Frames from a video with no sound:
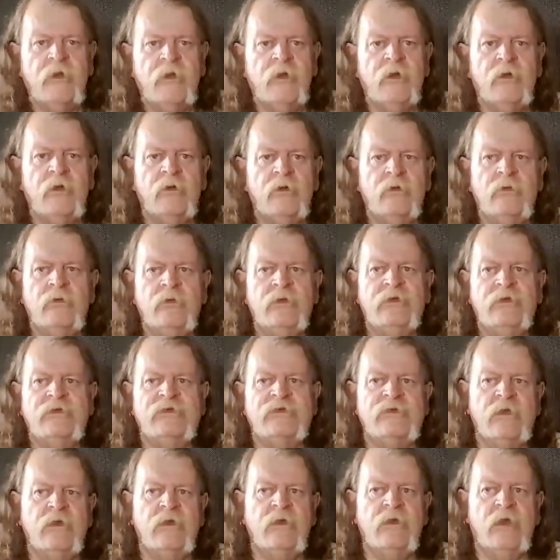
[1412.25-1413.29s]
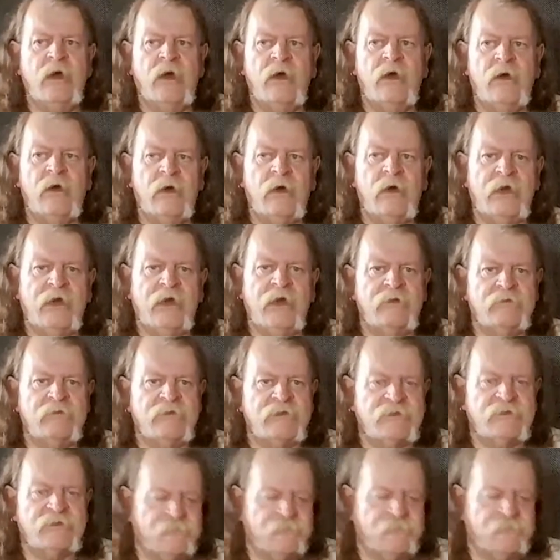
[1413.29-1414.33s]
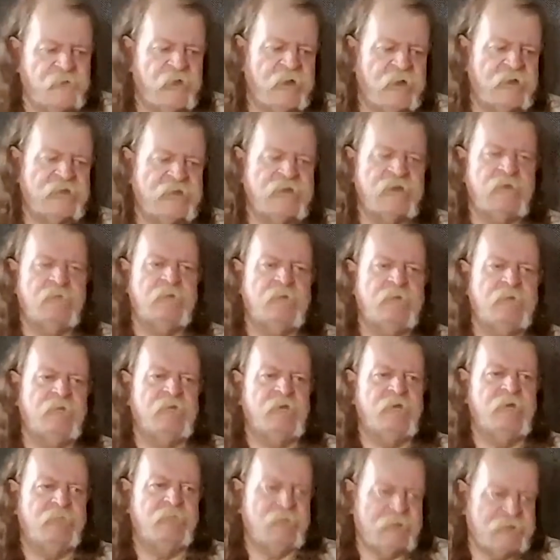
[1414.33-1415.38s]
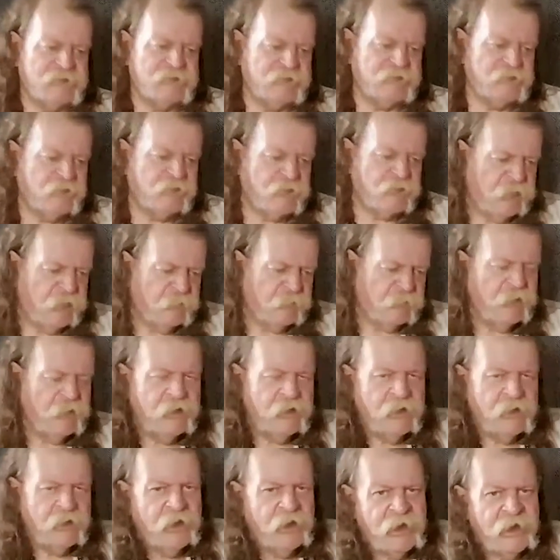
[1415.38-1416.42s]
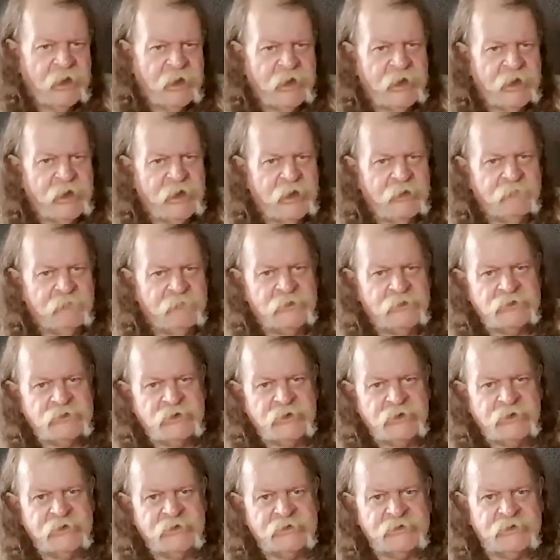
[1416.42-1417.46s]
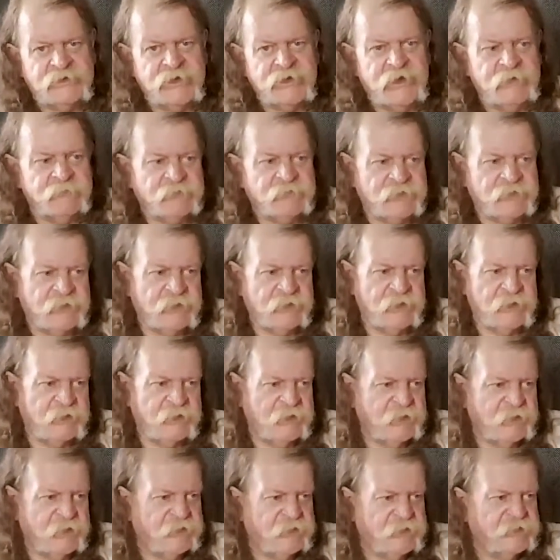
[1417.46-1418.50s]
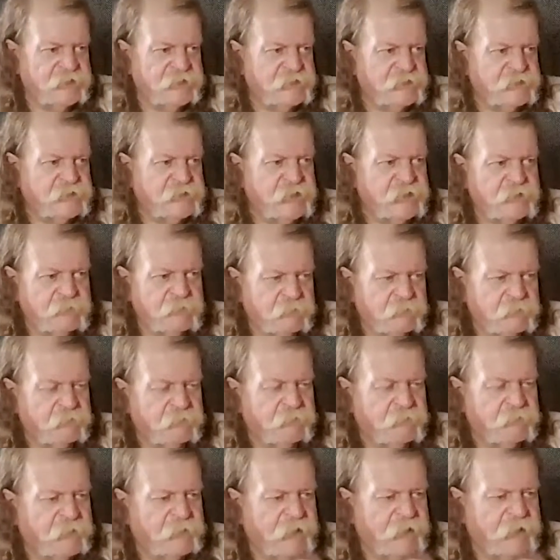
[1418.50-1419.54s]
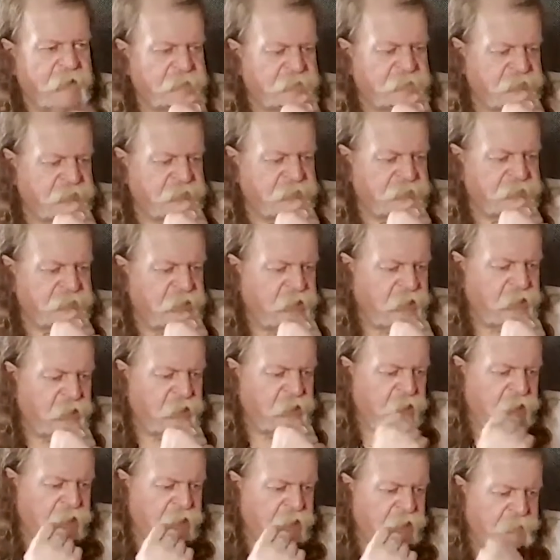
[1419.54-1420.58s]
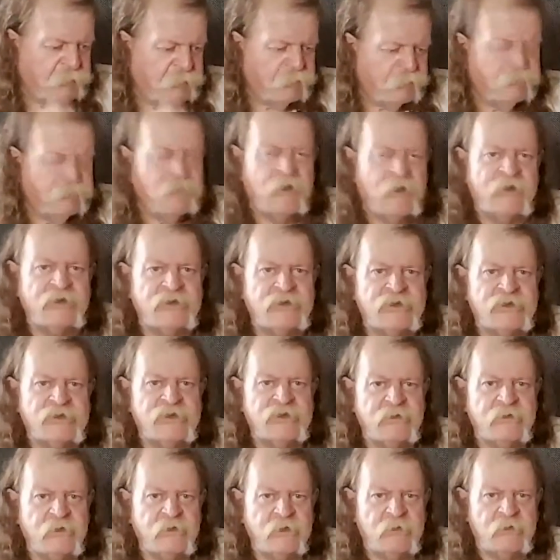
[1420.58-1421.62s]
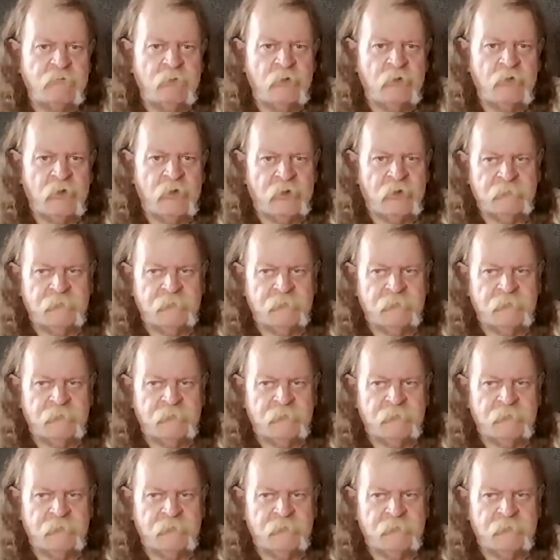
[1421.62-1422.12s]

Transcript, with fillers: who is hired out as a fighter, people are betting on him and eventually he escapes killing his uh, captors and he befriends a boy